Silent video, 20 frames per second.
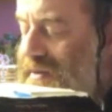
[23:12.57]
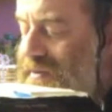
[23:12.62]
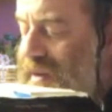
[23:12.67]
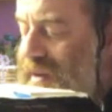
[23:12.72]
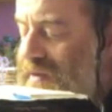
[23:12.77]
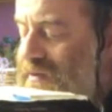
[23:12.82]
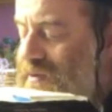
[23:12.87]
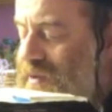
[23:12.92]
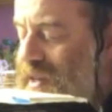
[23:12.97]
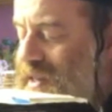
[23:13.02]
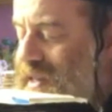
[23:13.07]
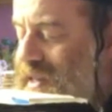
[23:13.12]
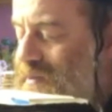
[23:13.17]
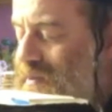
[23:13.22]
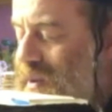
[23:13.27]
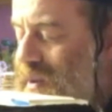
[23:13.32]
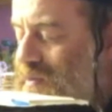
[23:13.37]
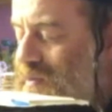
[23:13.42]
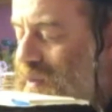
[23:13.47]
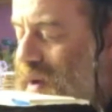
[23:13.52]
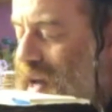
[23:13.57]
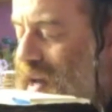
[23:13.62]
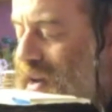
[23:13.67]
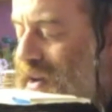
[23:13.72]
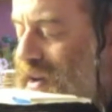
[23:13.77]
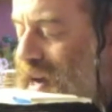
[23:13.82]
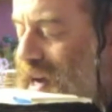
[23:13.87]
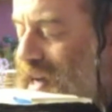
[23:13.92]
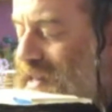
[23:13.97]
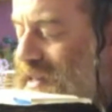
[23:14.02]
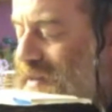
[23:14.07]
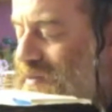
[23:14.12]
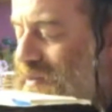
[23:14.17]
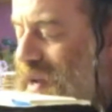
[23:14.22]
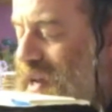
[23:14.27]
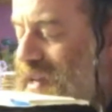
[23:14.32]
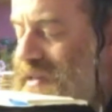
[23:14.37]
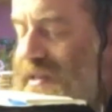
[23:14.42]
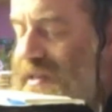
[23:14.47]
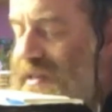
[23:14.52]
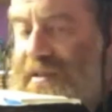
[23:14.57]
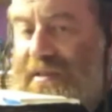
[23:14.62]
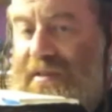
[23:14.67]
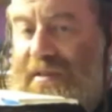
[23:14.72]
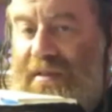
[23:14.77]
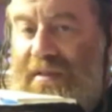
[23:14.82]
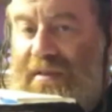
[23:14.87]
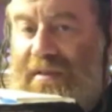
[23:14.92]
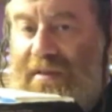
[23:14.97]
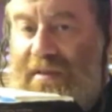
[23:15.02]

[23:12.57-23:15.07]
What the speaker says: Right. For example, pie crust, pretzels.